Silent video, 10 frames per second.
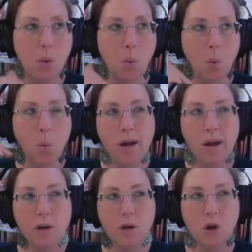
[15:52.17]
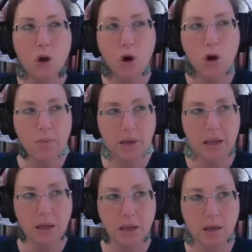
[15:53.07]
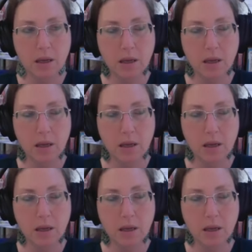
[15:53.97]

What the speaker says: What could be,